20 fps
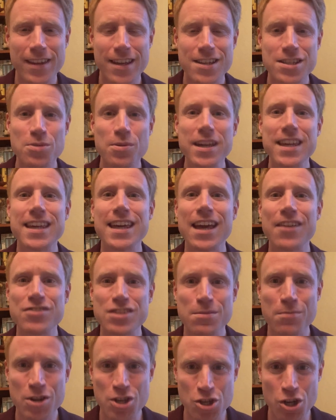So he
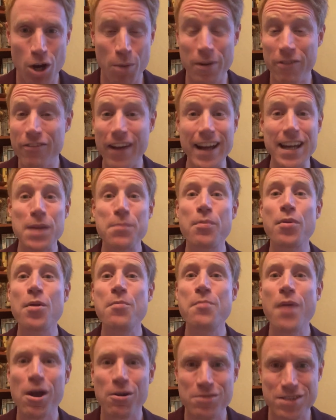gives him a job. In fact, he
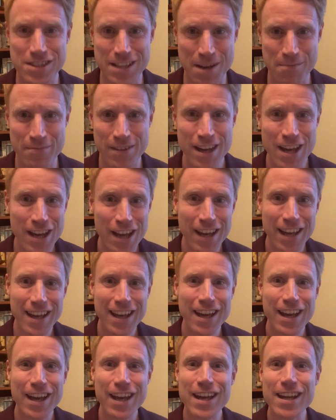promotes him
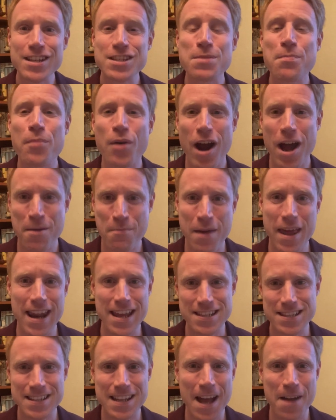to prime
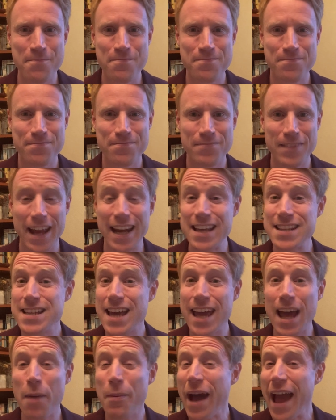minister. And he's
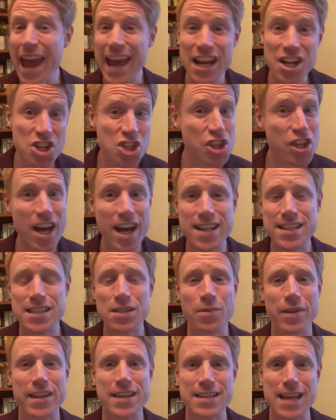about age
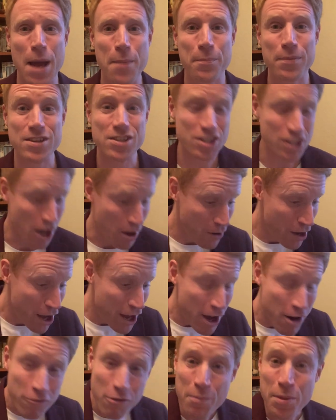30 when this happens. So
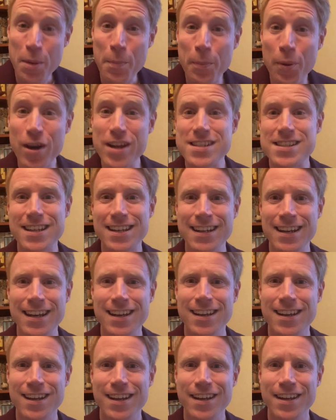from the prison
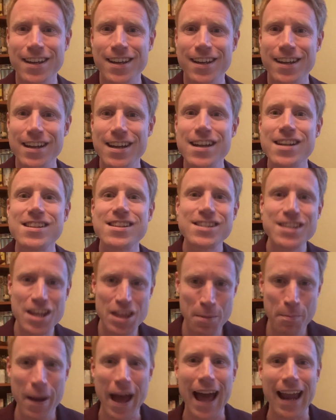to
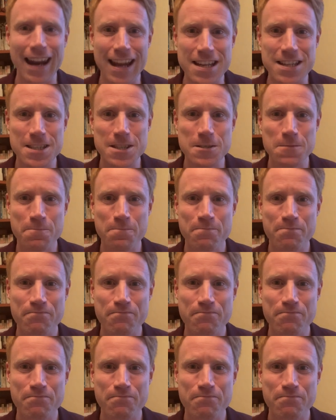the palace.